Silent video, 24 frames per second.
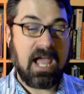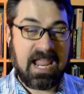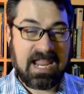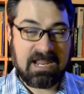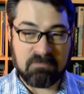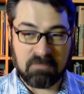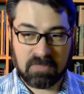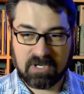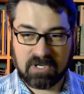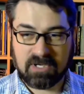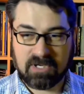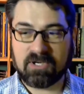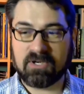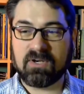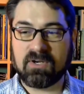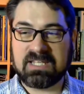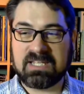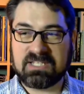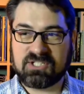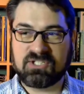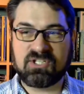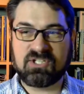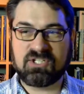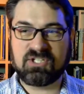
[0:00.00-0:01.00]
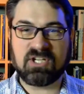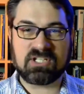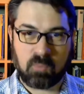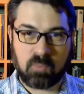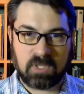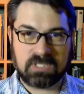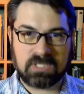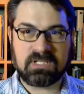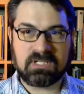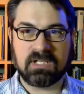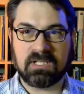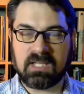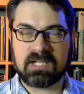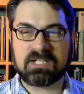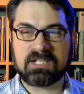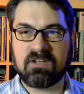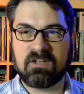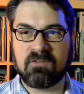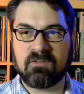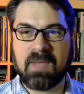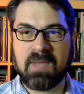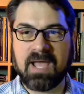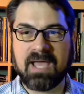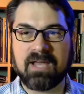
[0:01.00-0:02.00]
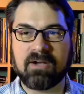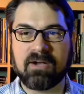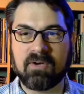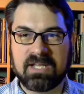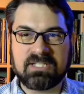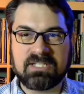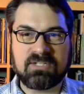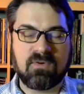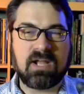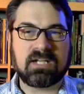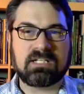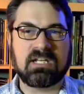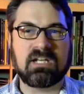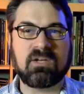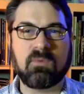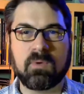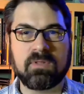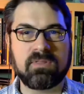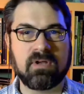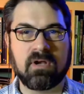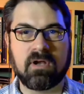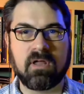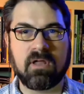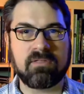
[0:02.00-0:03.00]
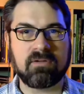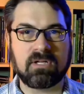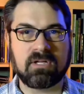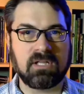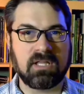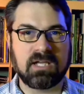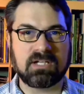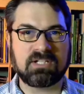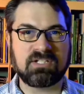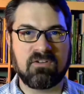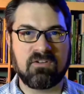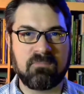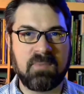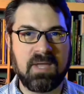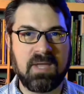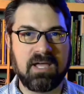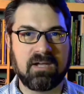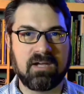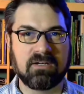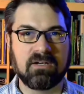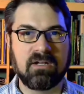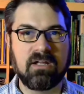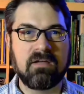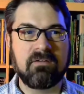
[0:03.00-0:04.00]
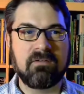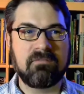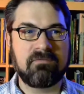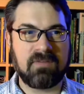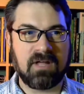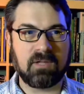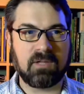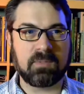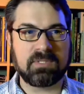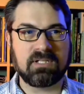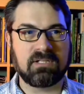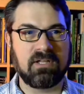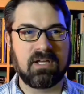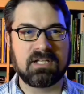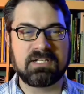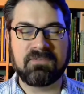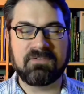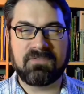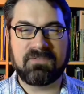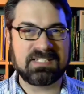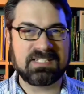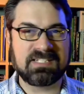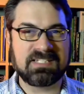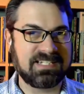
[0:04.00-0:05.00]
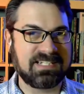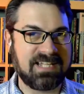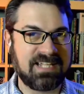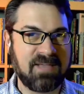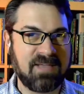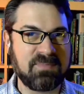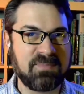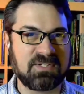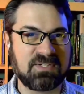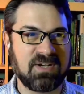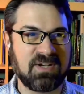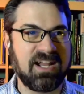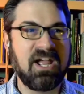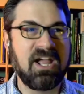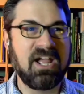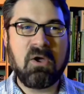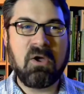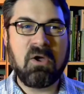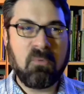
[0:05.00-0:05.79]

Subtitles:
A murder is just one collection of matter interacting with another collection of matter, following the laws of physics and chemistry.